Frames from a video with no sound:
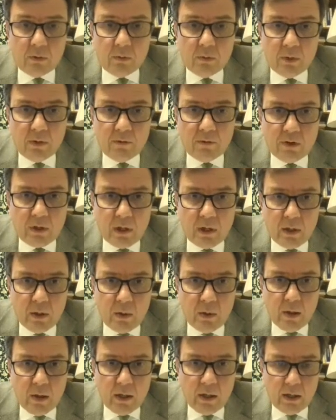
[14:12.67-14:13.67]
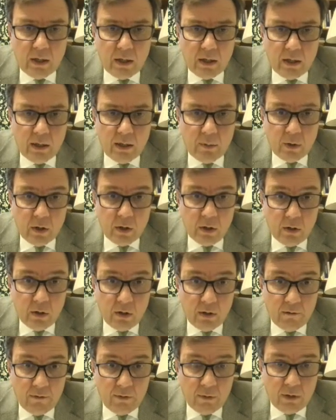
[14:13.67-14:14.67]
And we've said quite clearly, we're not
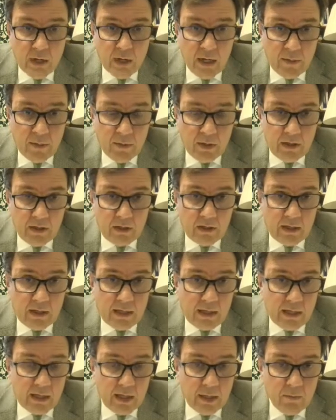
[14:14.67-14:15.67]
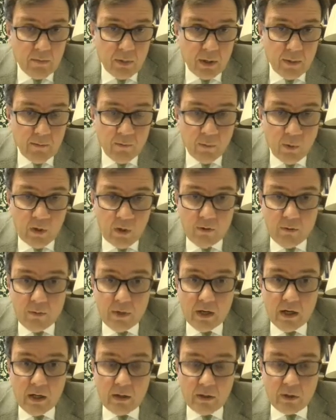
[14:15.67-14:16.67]
going to force anybody to take a heat pump where it would
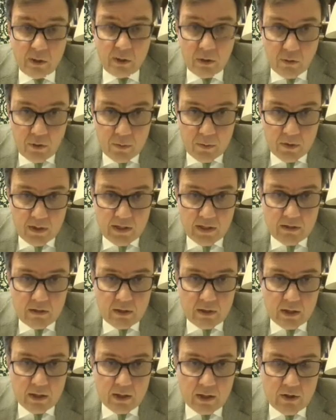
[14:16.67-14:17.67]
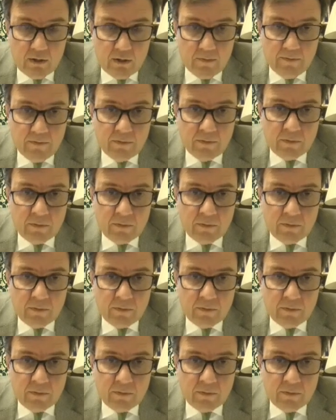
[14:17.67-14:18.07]
be an unsuitable installation.